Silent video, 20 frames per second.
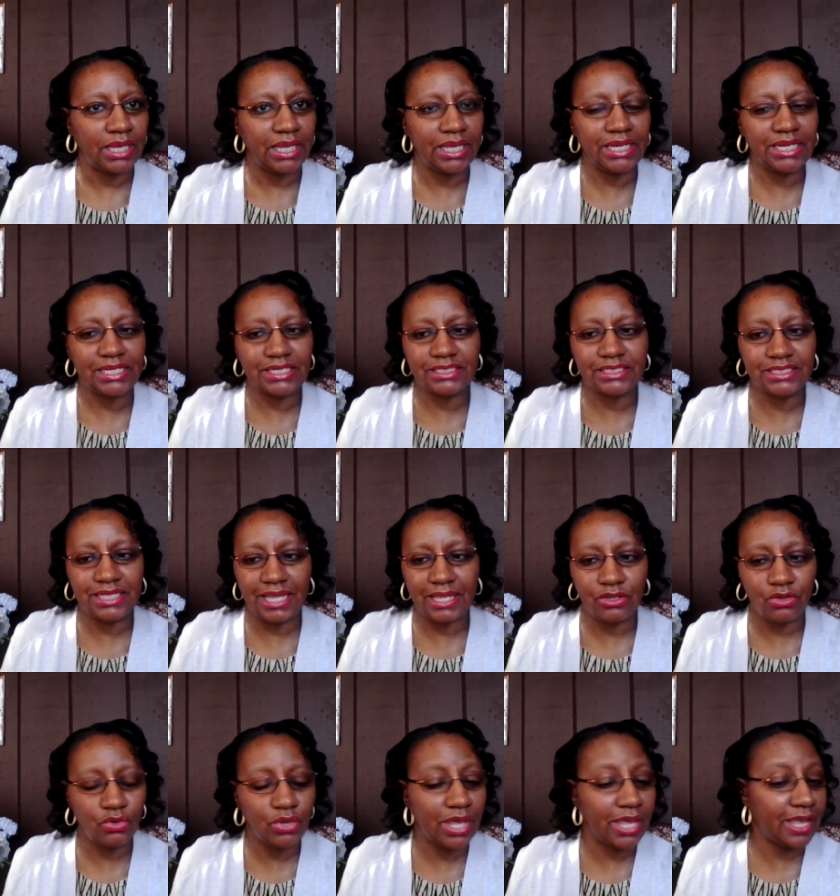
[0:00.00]
He didn't say
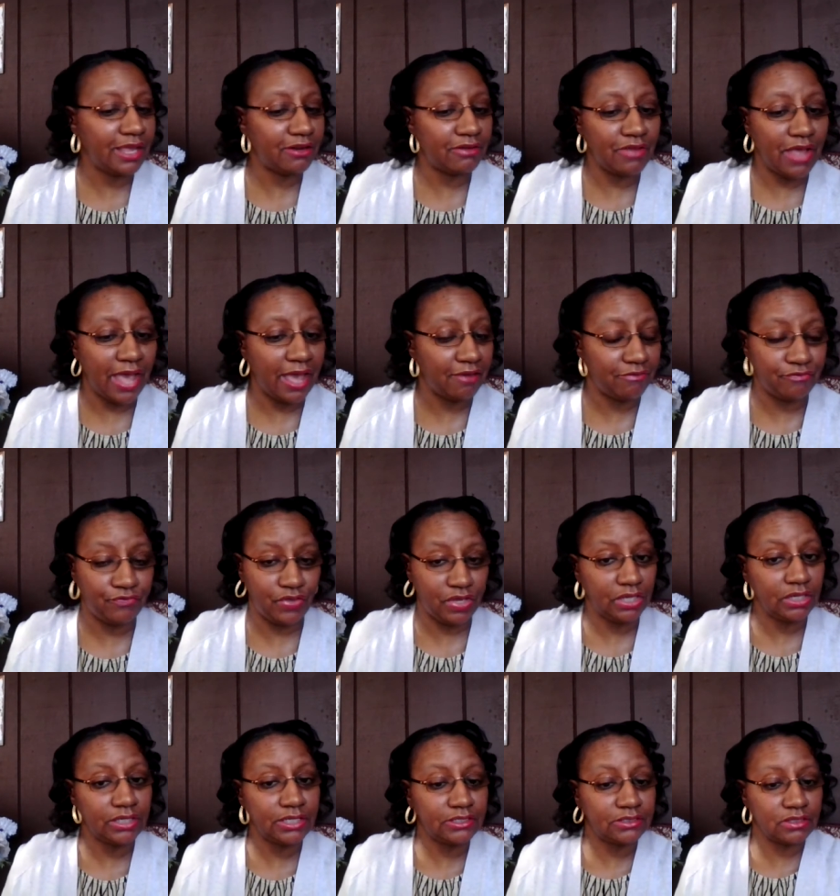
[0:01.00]
you can't have
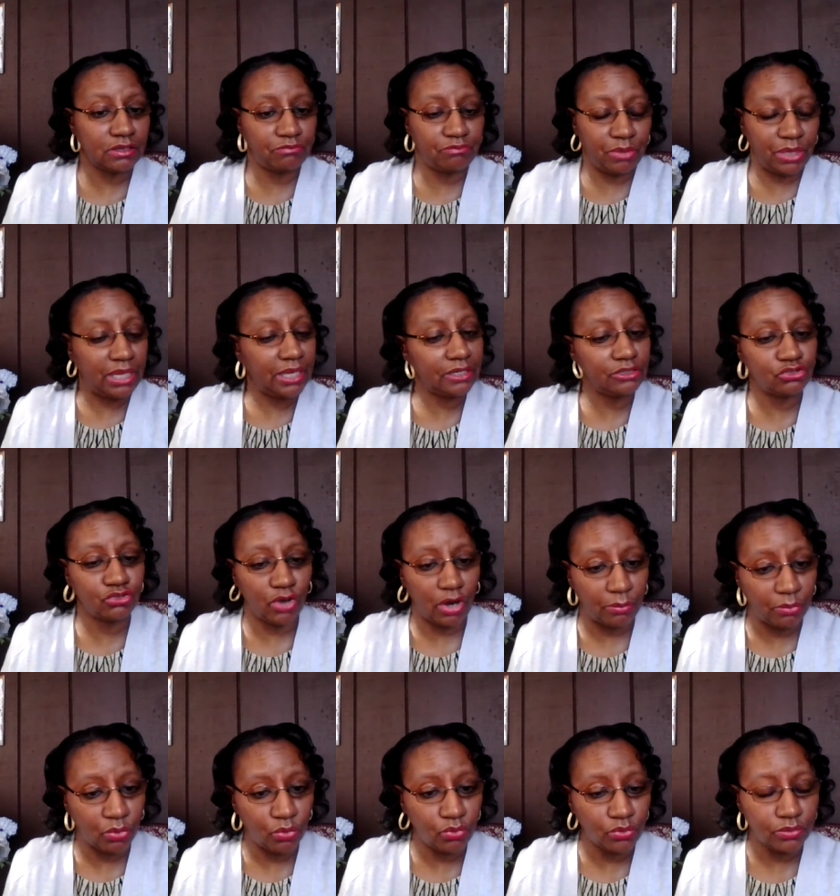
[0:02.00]
feelings of being
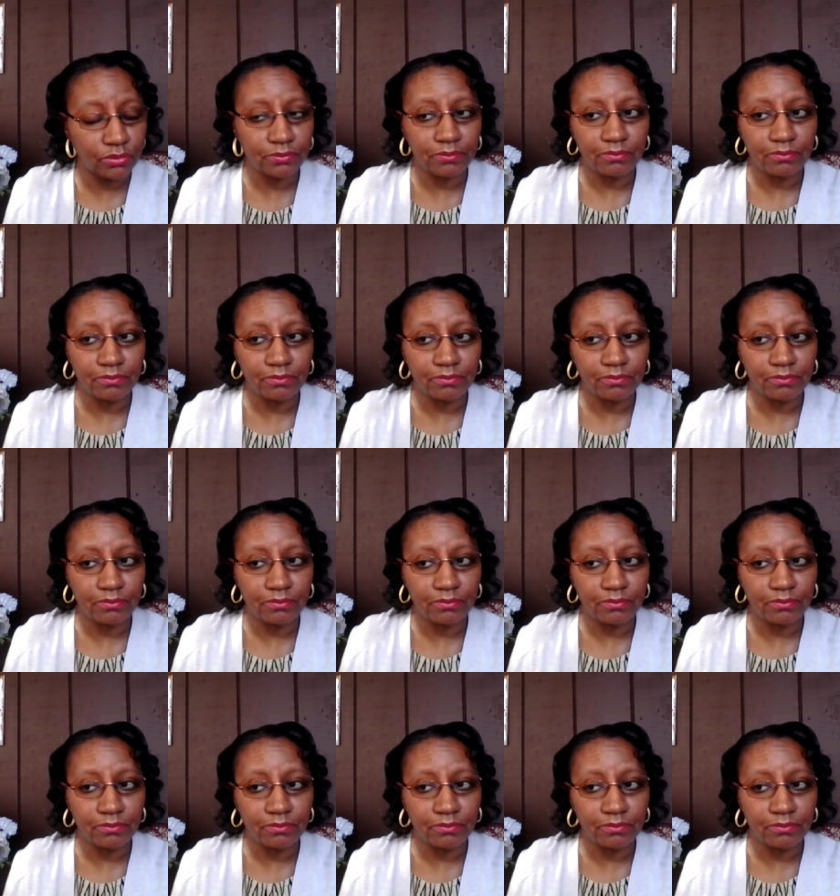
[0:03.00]
troubled.